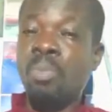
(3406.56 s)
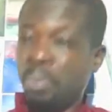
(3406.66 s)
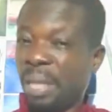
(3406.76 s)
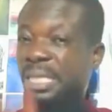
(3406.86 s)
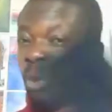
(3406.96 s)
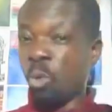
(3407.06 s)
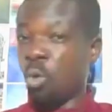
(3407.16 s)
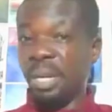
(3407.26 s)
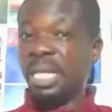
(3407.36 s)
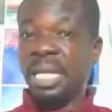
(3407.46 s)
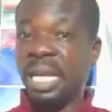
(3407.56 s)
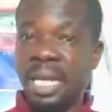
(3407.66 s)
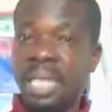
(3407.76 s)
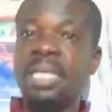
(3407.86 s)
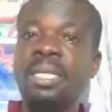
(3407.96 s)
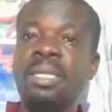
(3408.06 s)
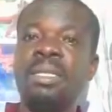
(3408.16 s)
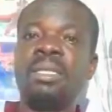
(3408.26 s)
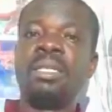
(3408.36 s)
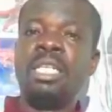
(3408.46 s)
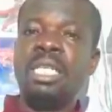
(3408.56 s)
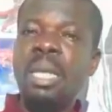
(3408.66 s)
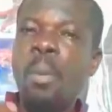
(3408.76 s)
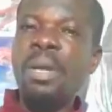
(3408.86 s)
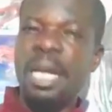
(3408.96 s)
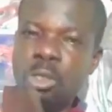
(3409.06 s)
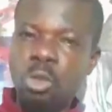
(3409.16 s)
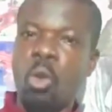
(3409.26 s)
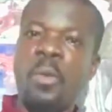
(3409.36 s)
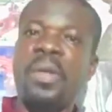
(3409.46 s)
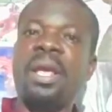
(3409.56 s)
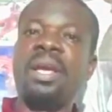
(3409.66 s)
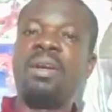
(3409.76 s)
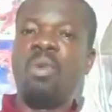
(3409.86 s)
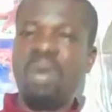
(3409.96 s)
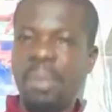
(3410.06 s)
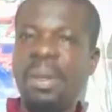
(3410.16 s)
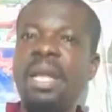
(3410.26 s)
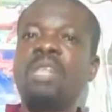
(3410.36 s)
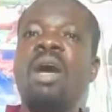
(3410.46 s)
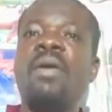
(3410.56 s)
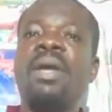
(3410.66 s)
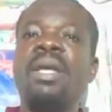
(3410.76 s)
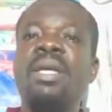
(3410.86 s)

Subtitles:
Many whom in any. No Mayan Sonche, whatever there's a hurry.